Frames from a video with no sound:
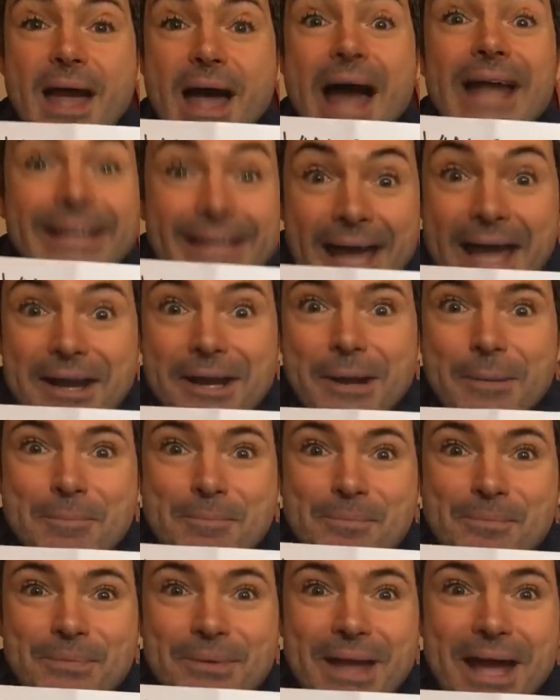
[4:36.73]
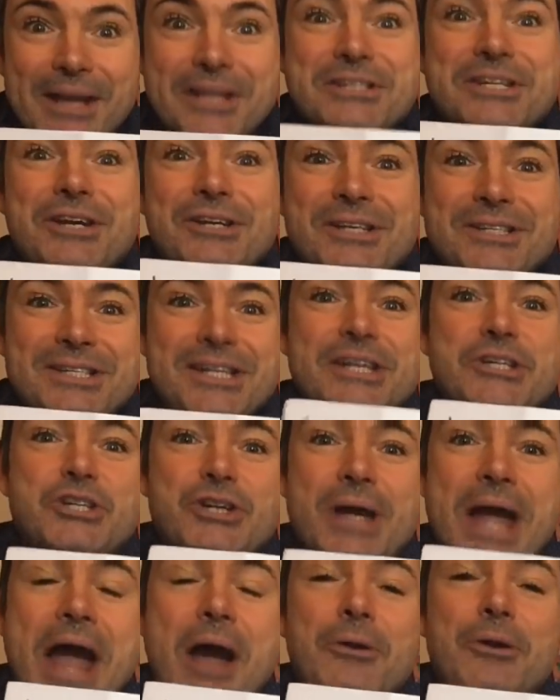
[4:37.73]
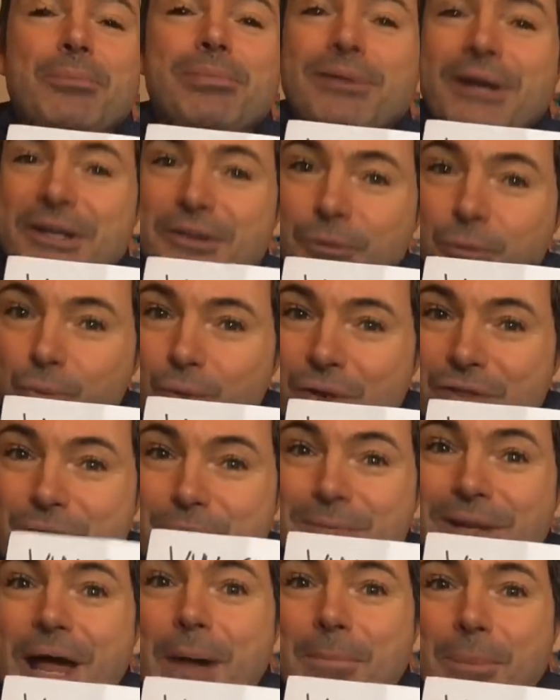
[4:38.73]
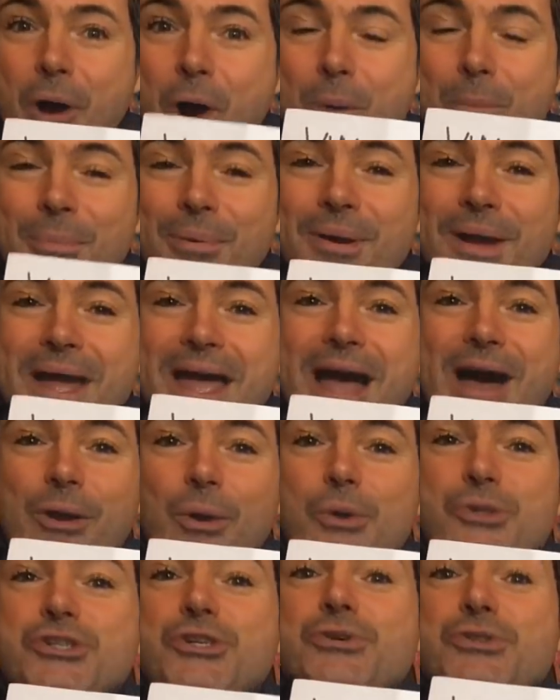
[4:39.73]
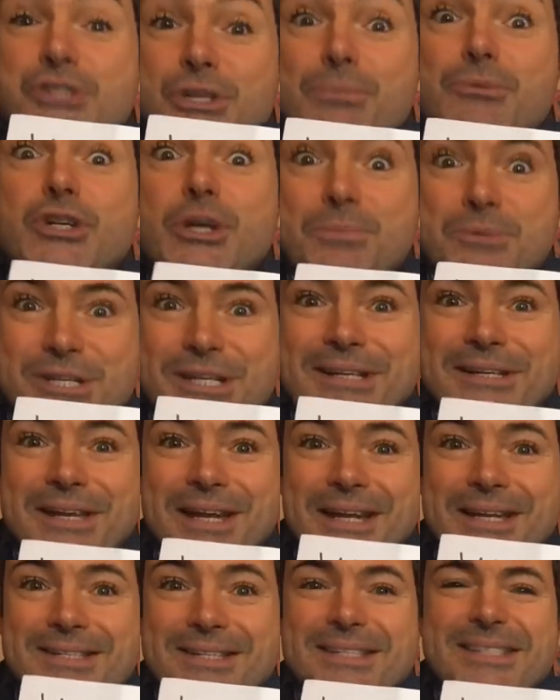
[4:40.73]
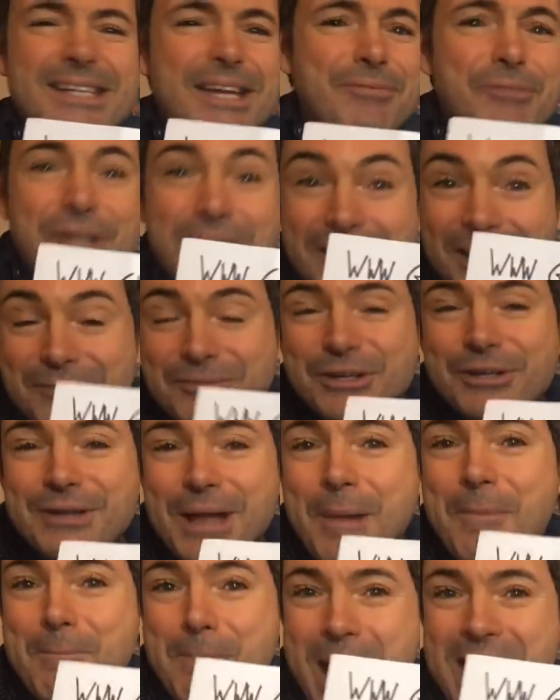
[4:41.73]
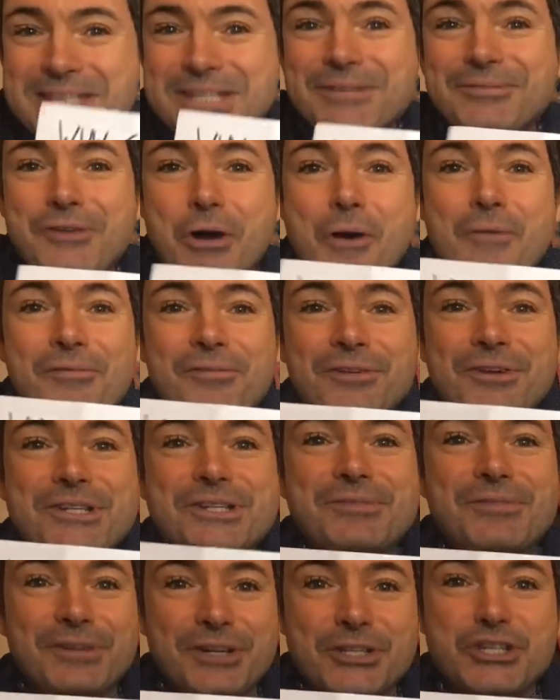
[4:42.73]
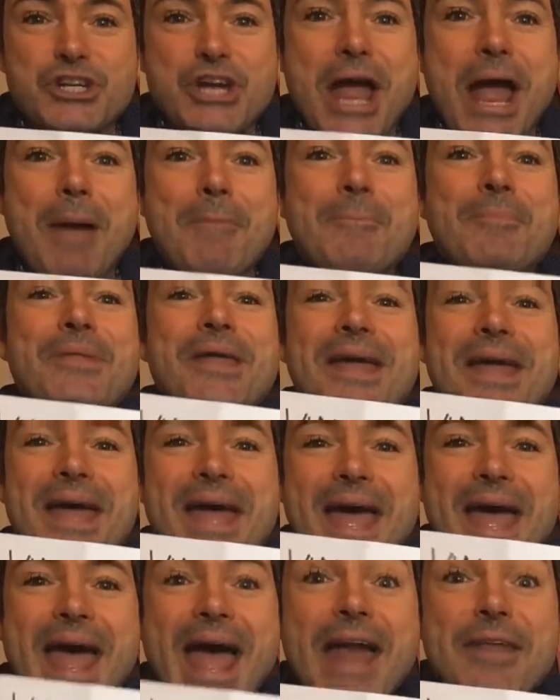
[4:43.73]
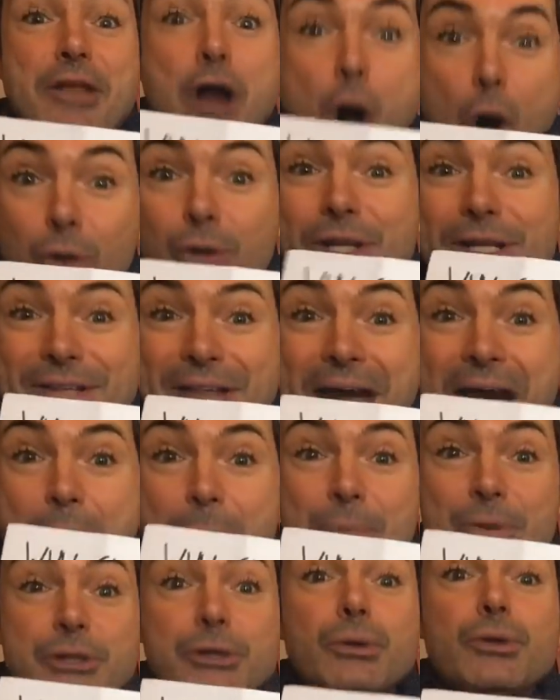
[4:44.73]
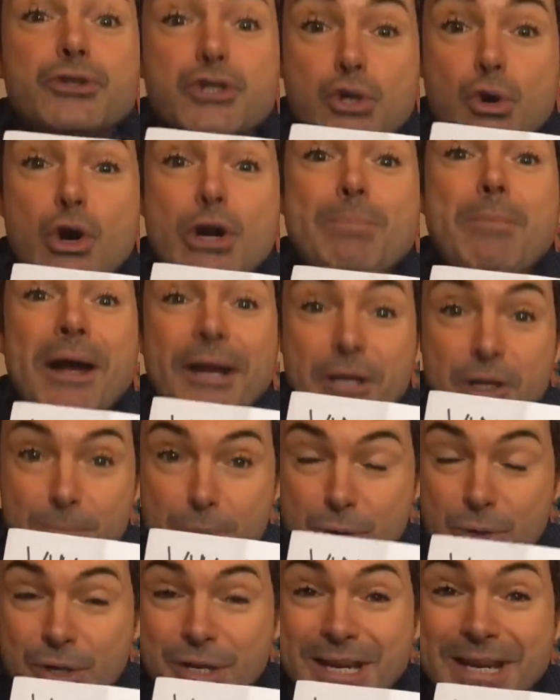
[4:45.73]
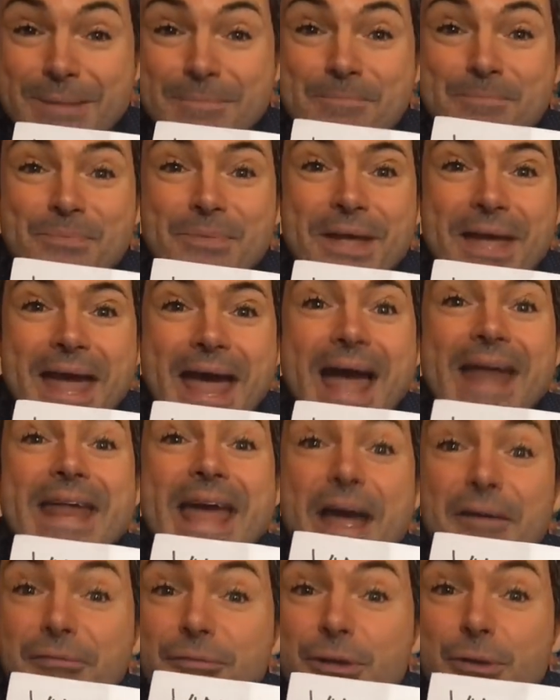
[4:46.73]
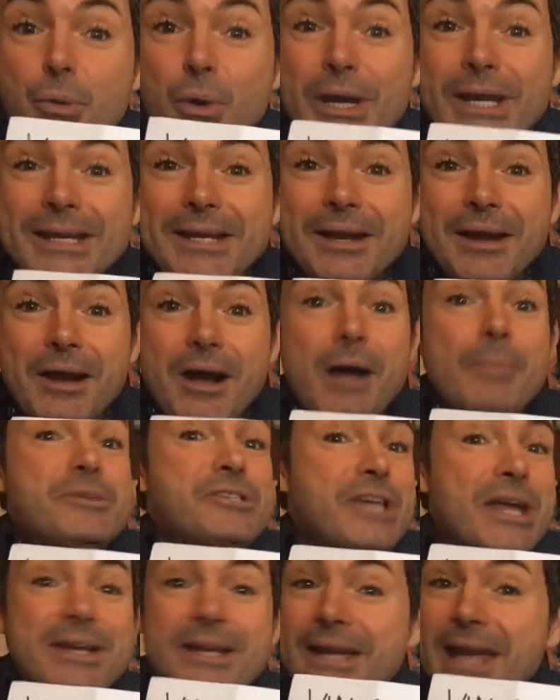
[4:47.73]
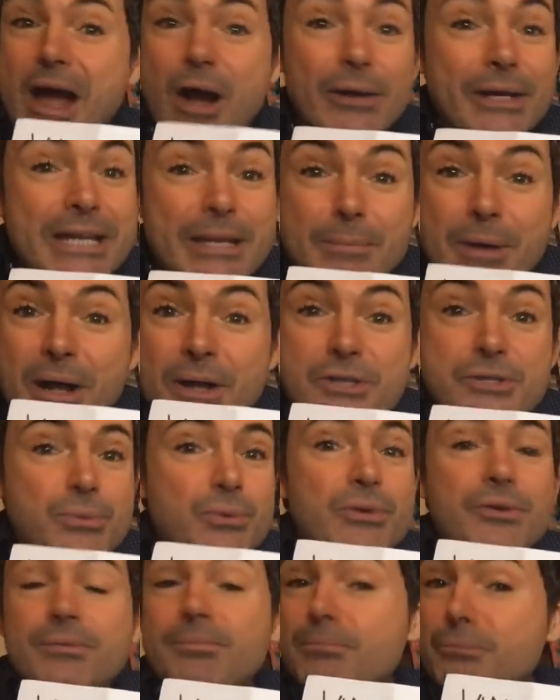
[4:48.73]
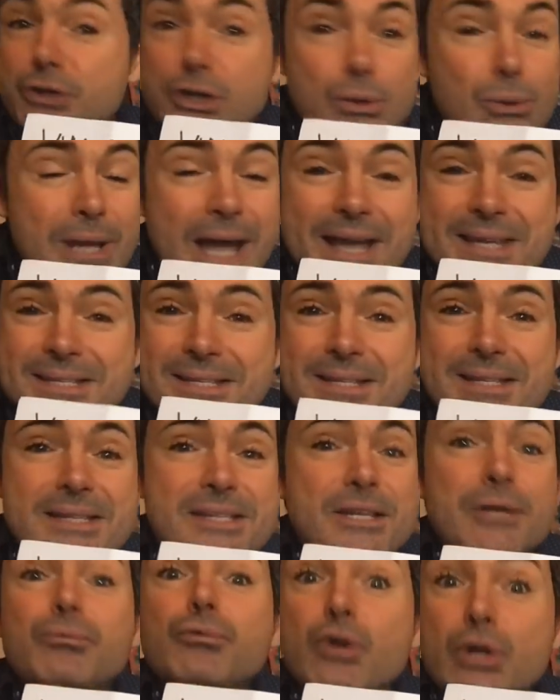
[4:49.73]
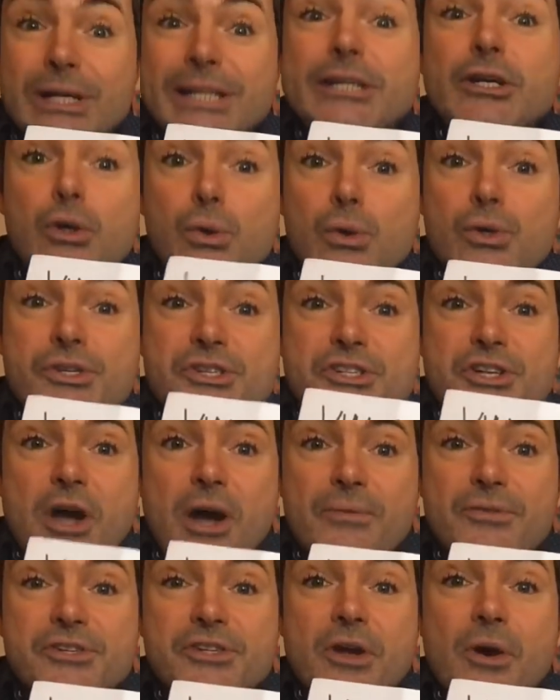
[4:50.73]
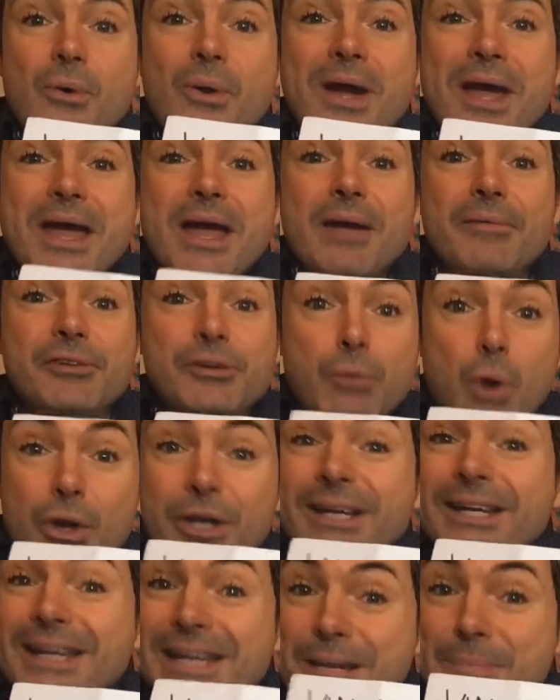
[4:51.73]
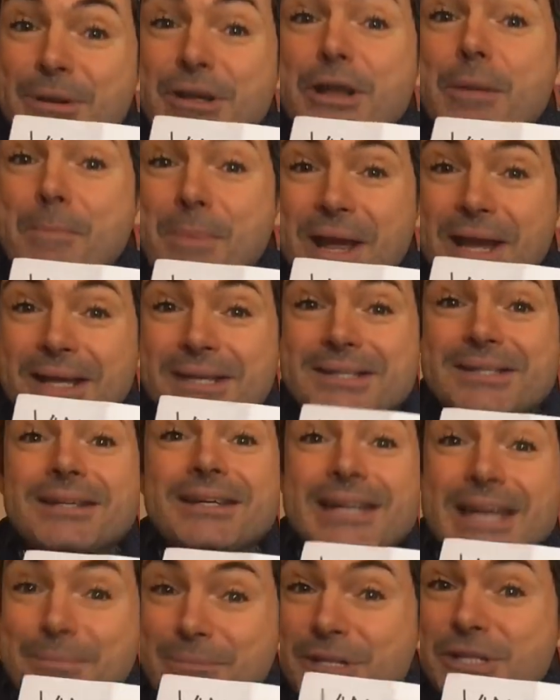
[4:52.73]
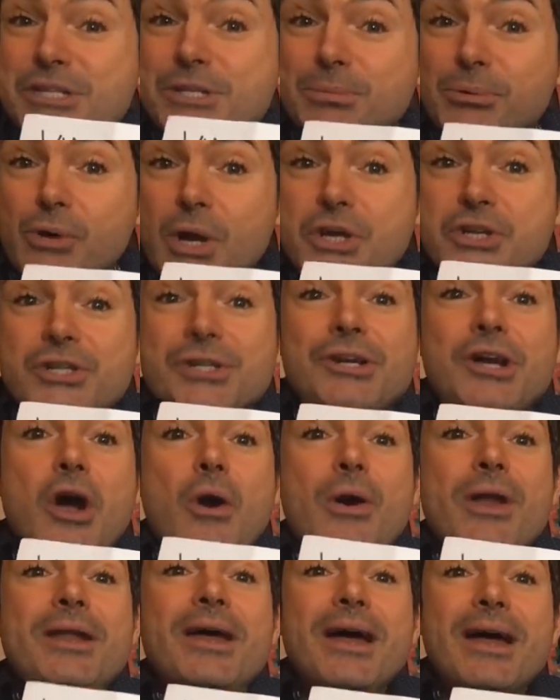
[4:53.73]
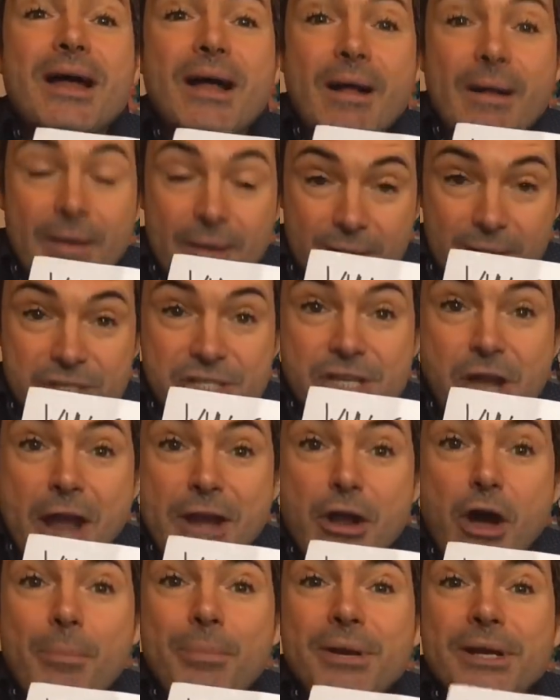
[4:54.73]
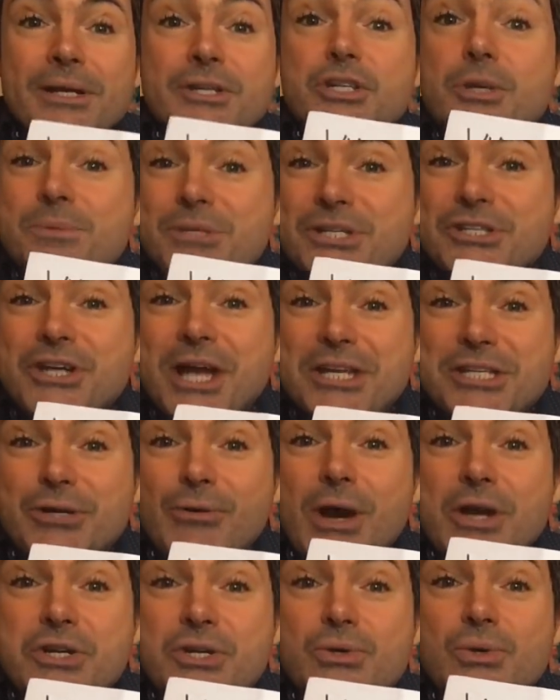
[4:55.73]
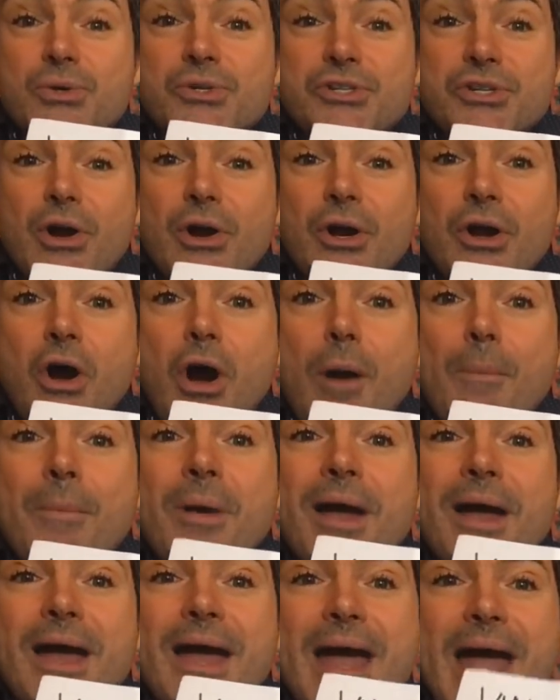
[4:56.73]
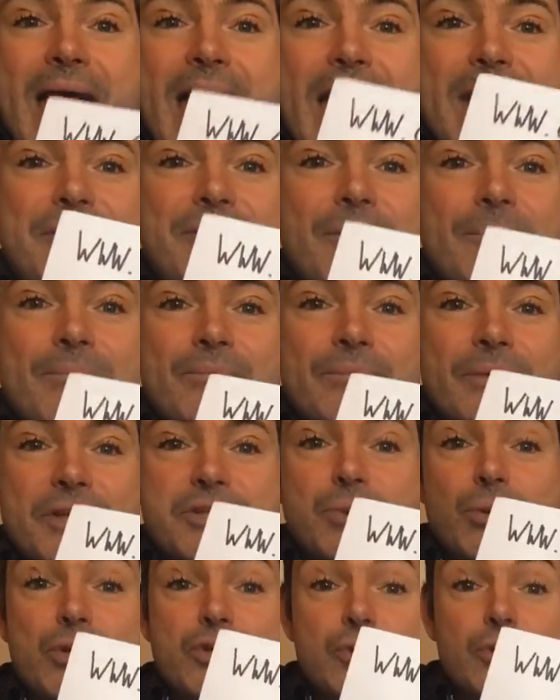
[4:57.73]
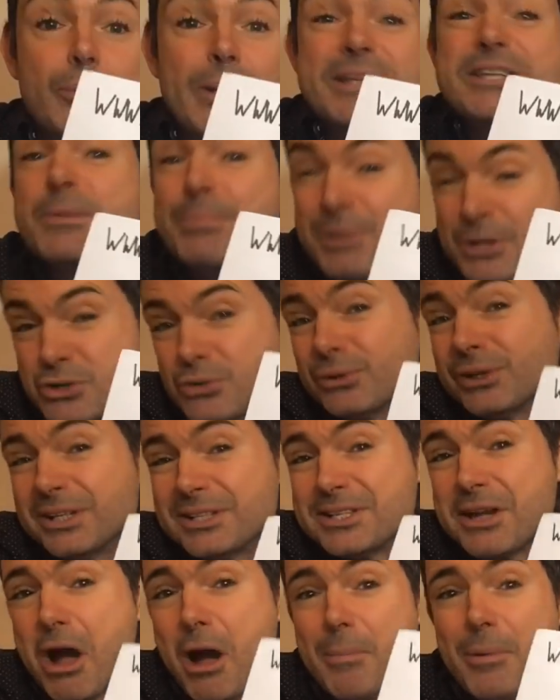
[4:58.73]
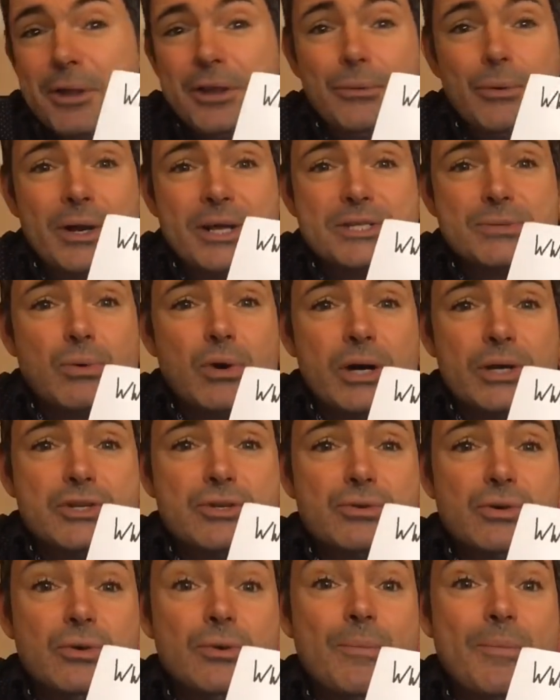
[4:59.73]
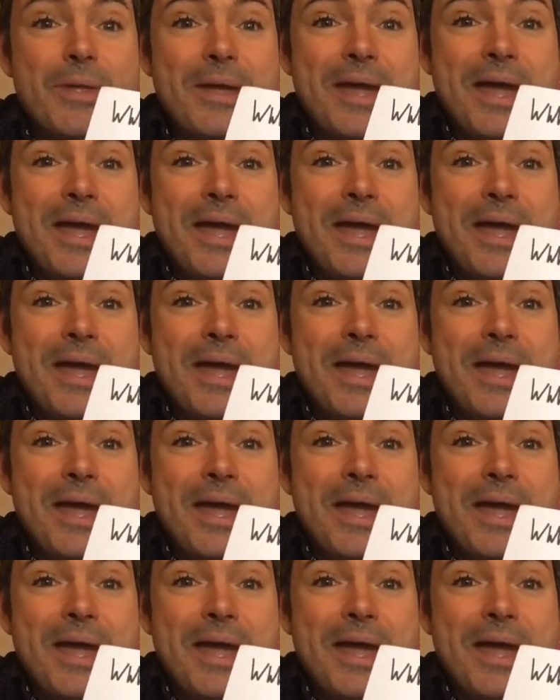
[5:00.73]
and get it. And it's gonna teach you how to play the rhythm, la pompe, and also some gypsy licks. And it's gonna give you that massive confidence for the jam. And not only that, but you'll join my community. And every week I'm sending out emails with new lessons and really cool stuff. So if you wanna keep in the mix and keep the inspiration going, sign up here, gypsyjazzcrashcourse.com. And that's what it's all about. It's a picture of a guitar, by the way. It's what I drew.